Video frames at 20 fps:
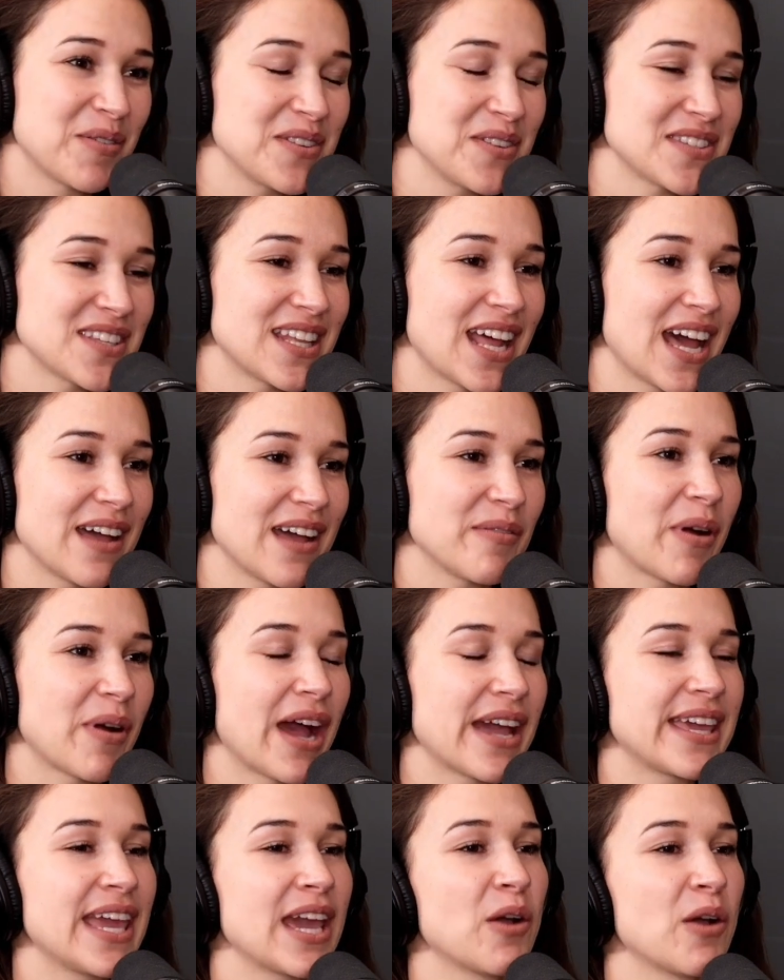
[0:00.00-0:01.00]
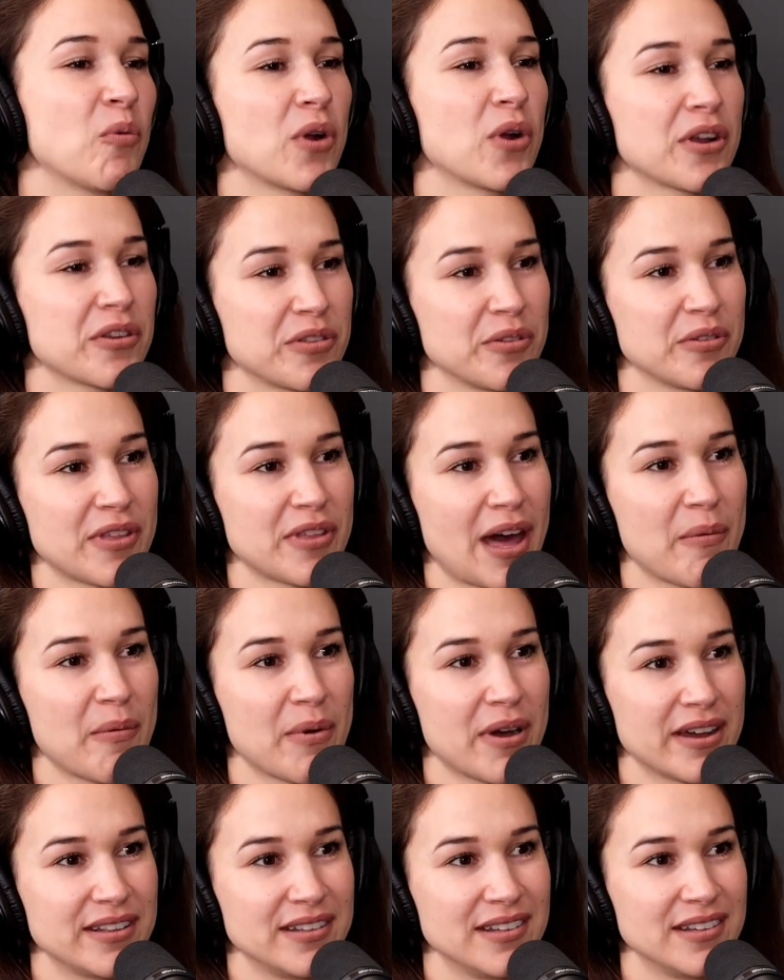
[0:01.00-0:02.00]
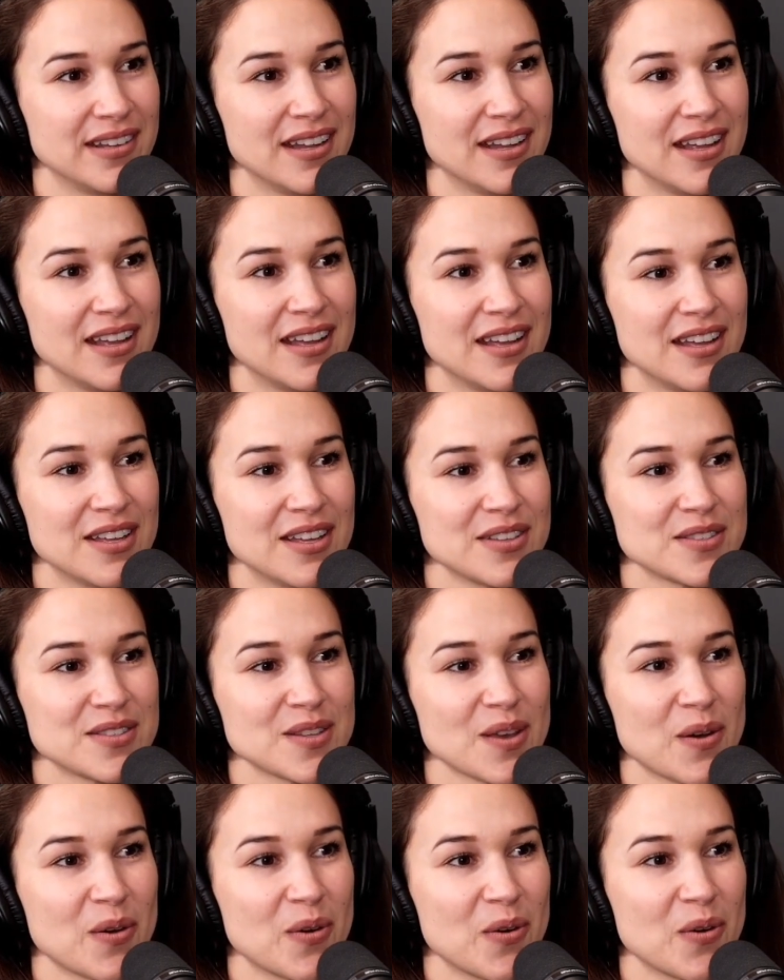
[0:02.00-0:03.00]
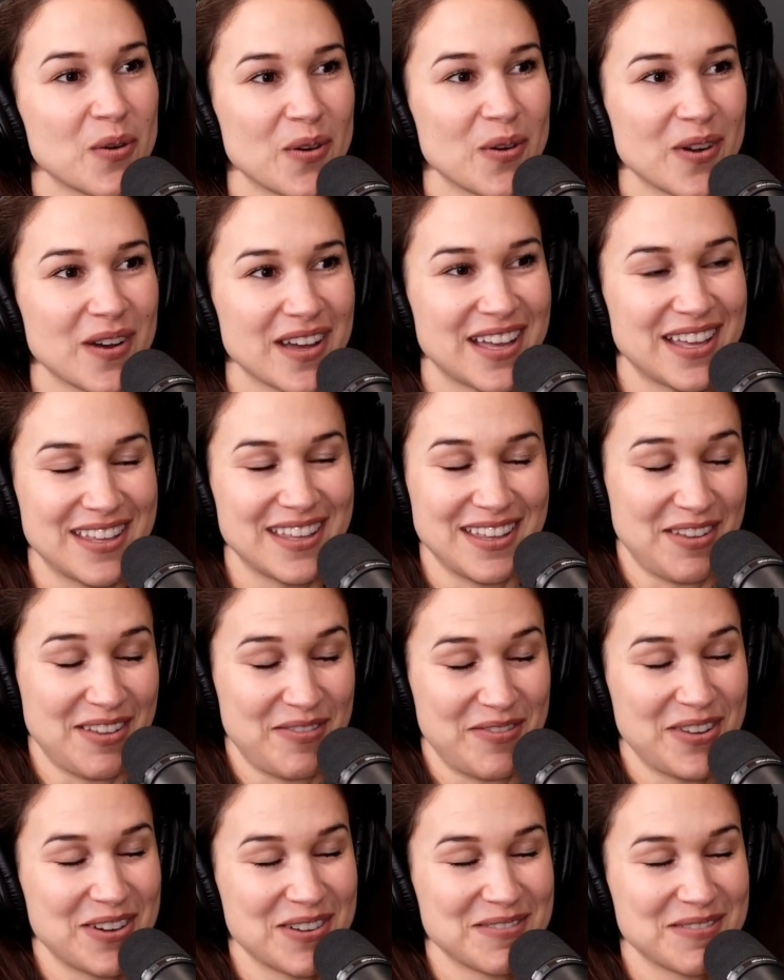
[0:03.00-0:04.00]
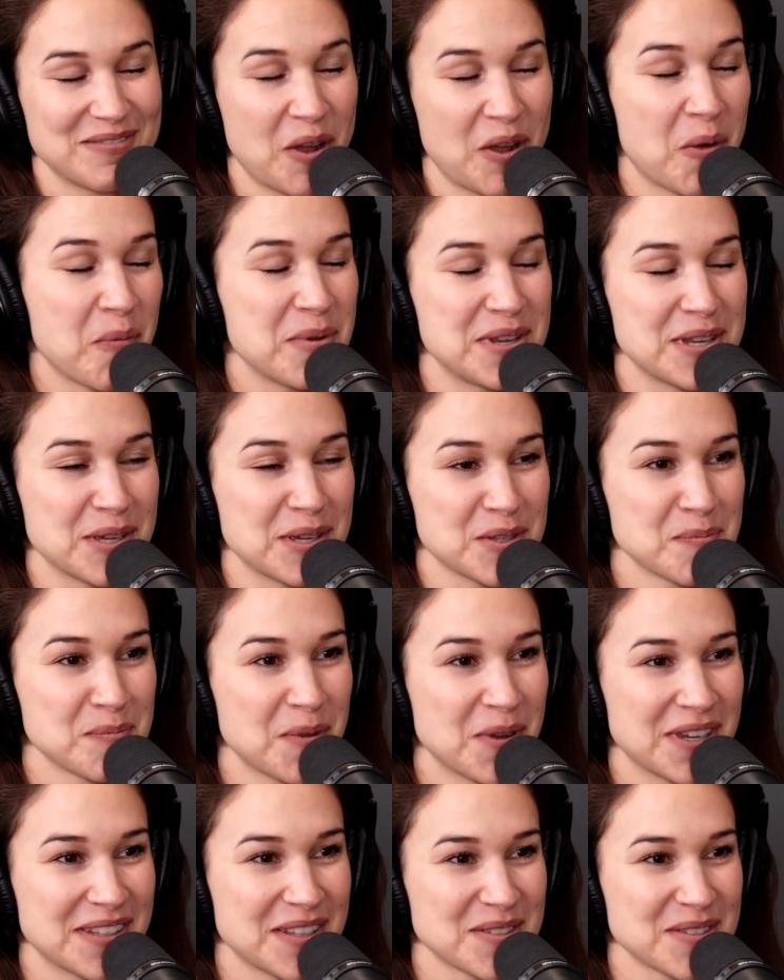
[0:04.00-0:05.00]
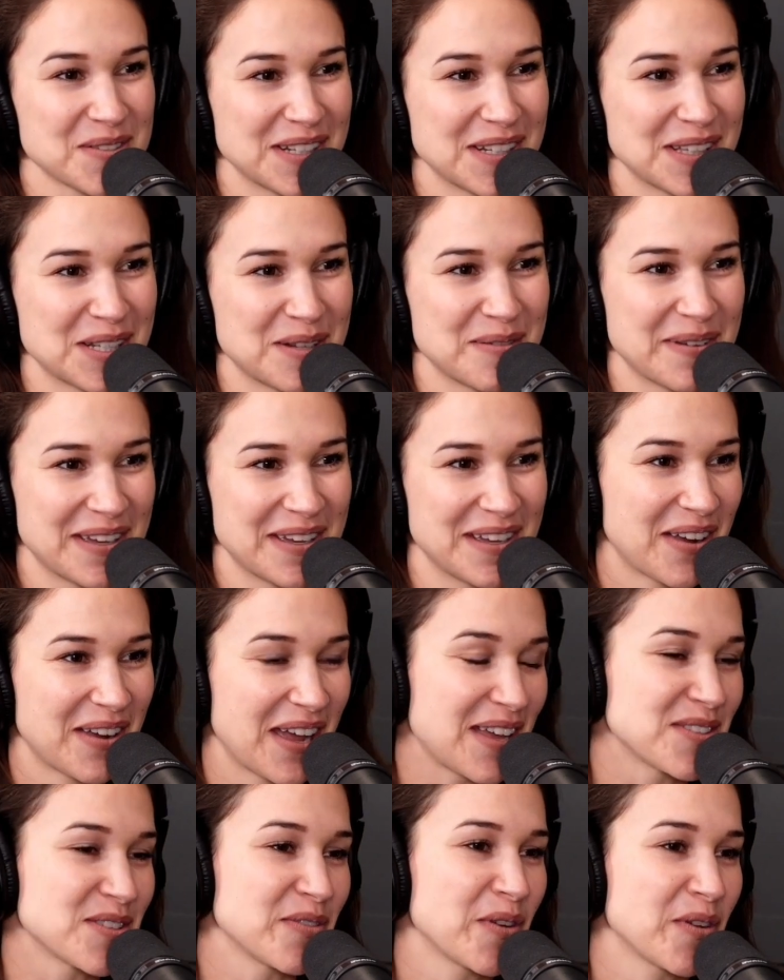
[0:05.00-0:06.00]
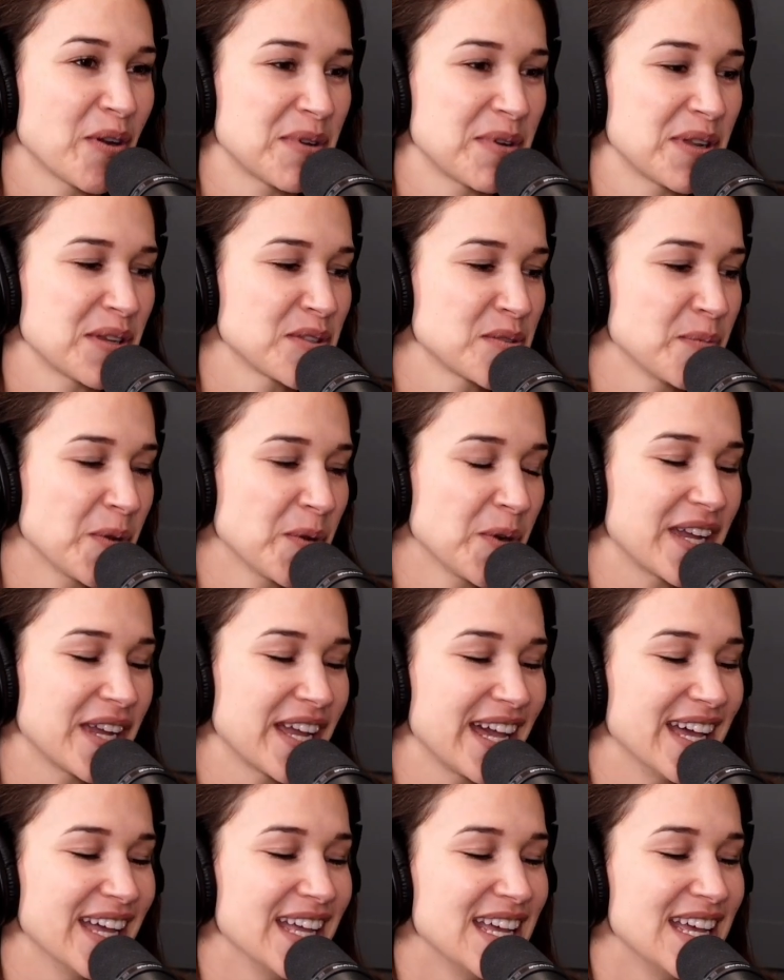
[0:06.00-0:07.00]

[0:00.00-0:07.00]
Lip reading: You said, I can't work through that one. So if you're open to exploring this one a little bit. Okay. So if you're open to exploring it.